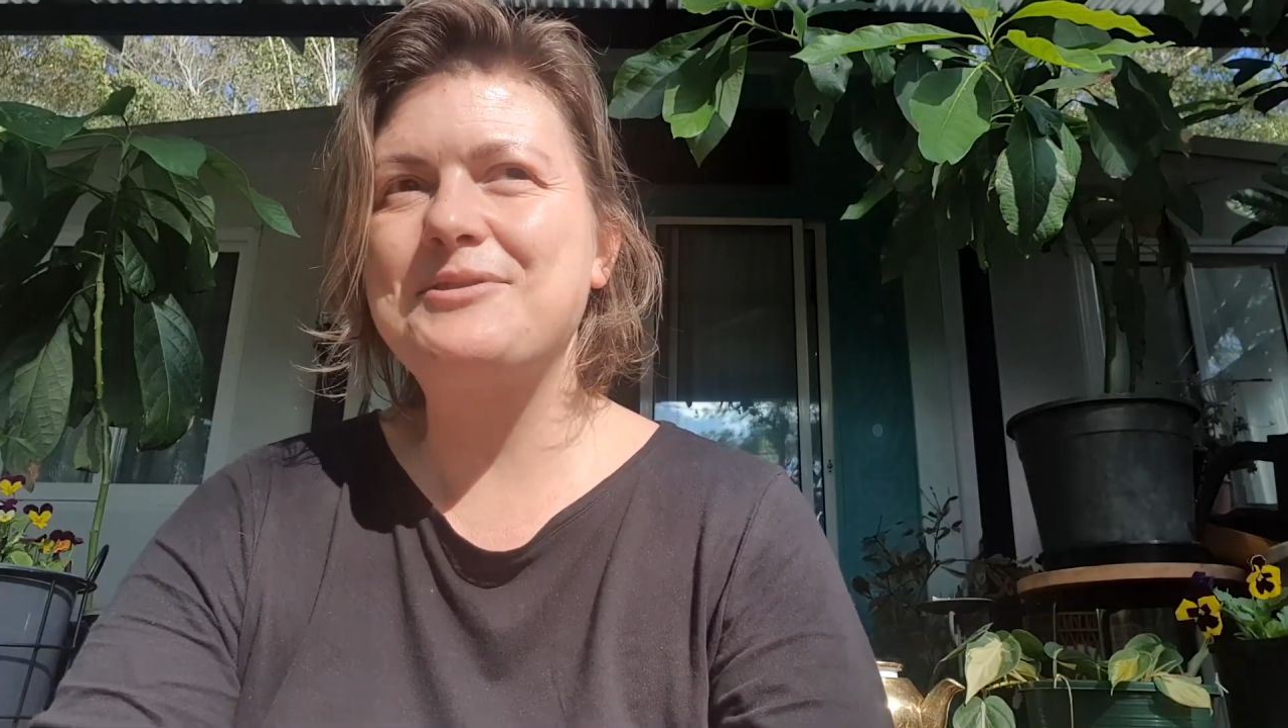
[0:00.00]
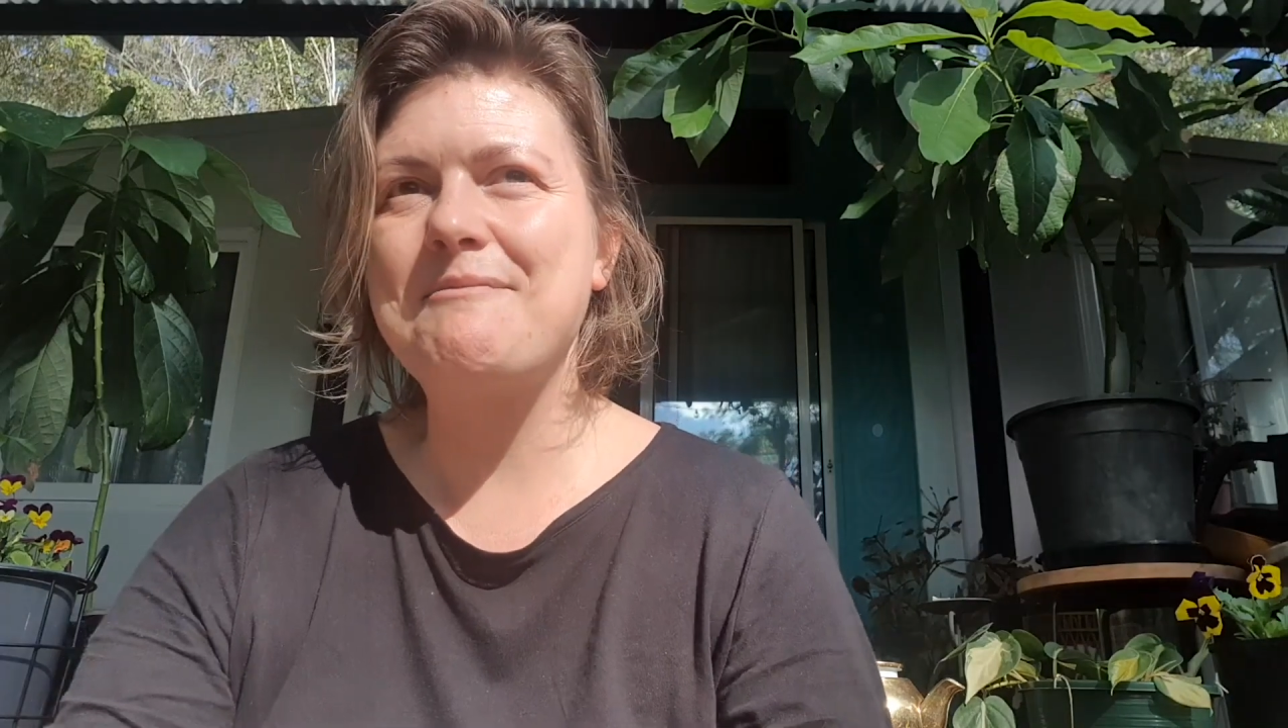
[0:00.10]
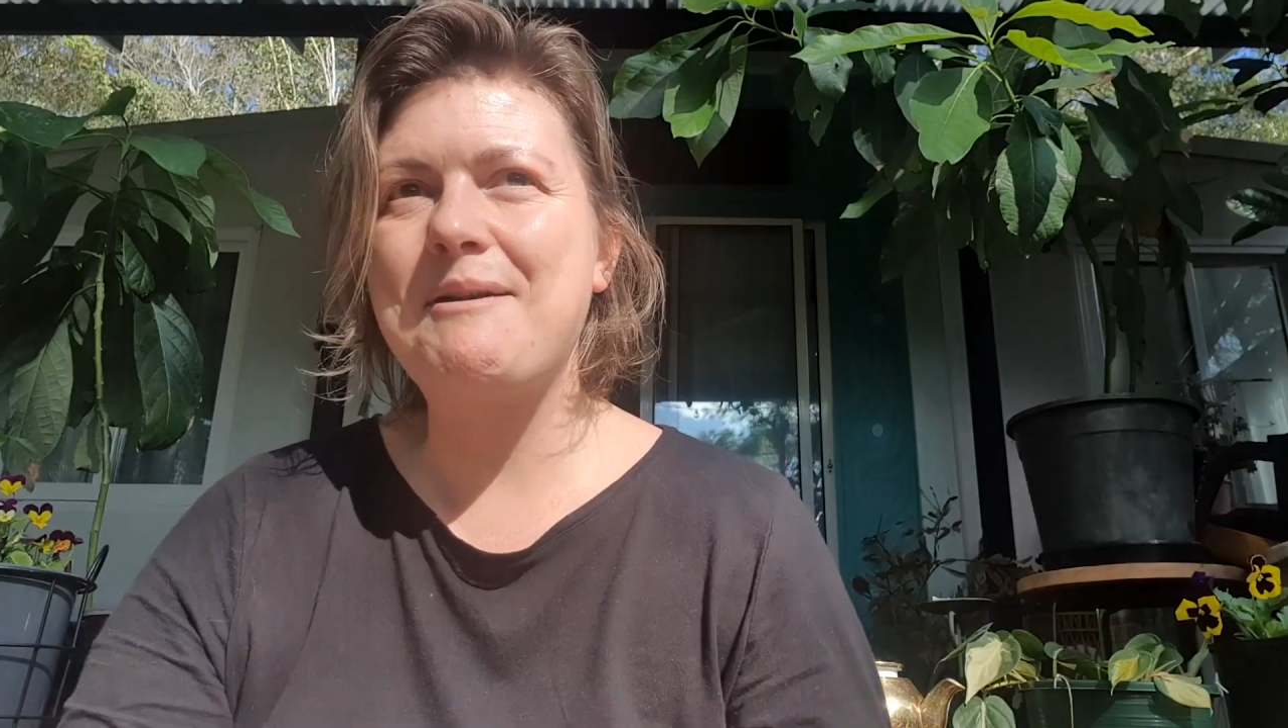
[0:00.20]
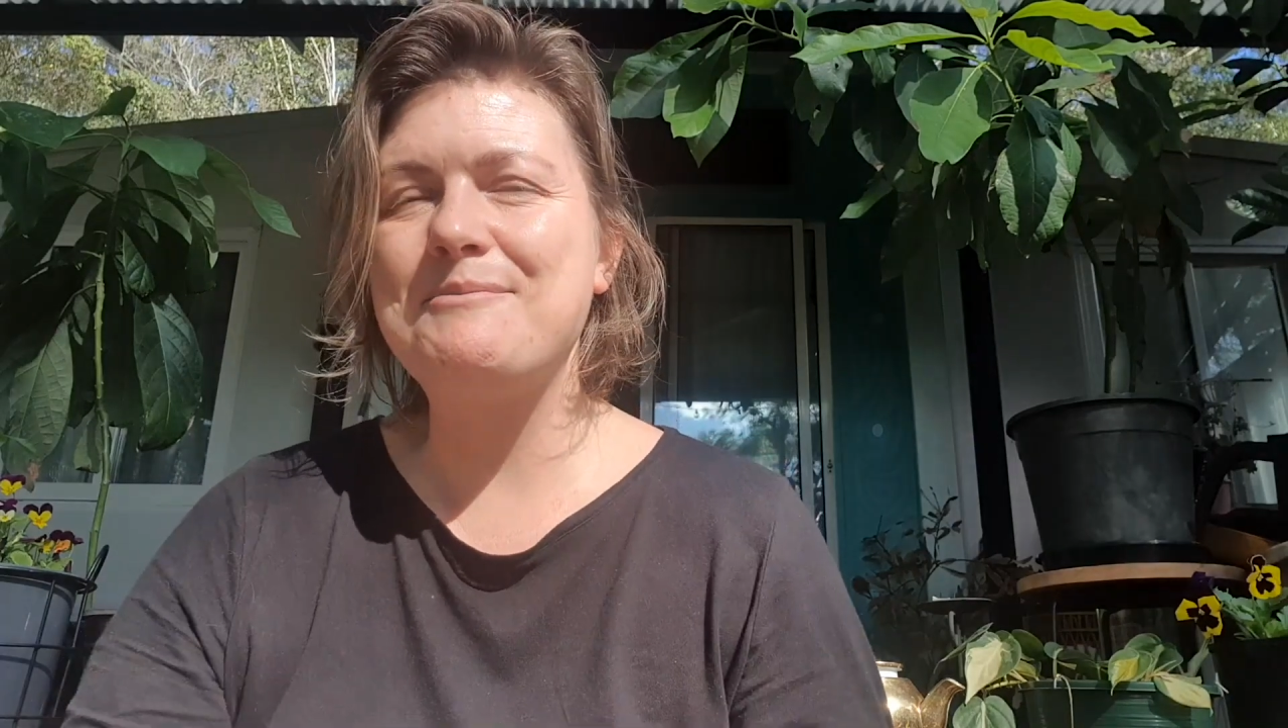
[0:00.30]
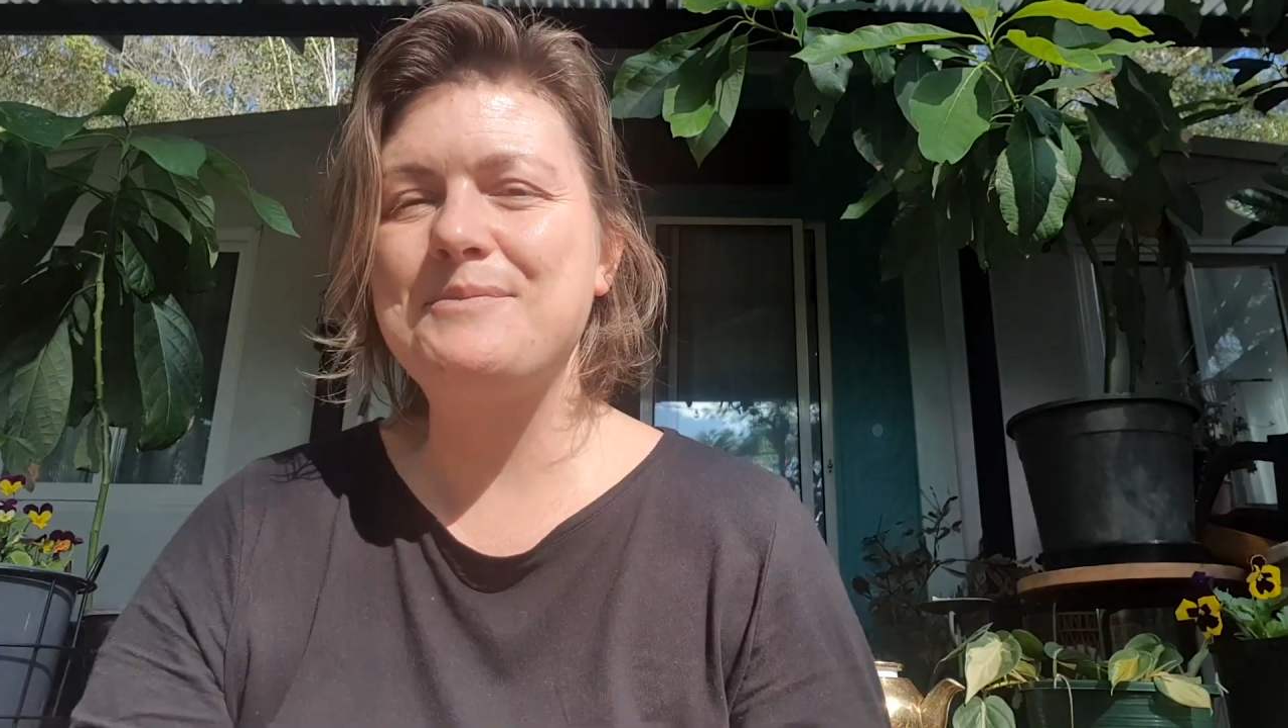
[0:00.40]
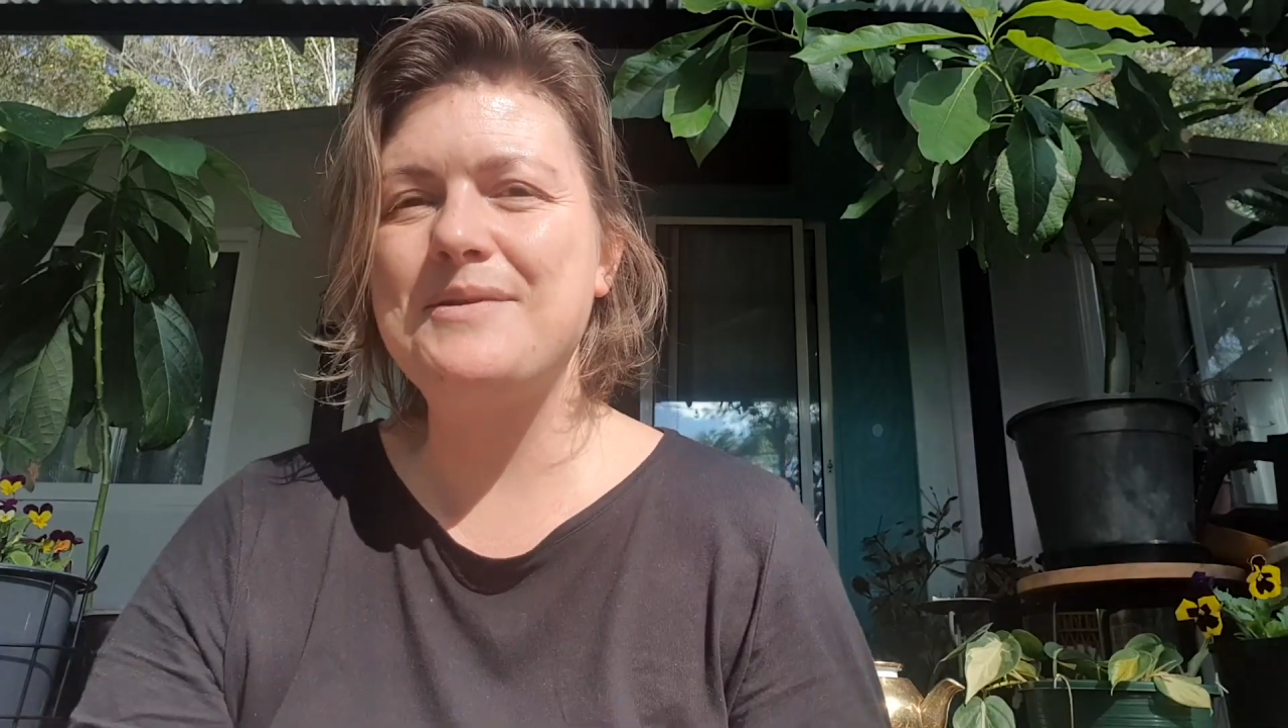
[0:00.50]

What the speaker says: remember,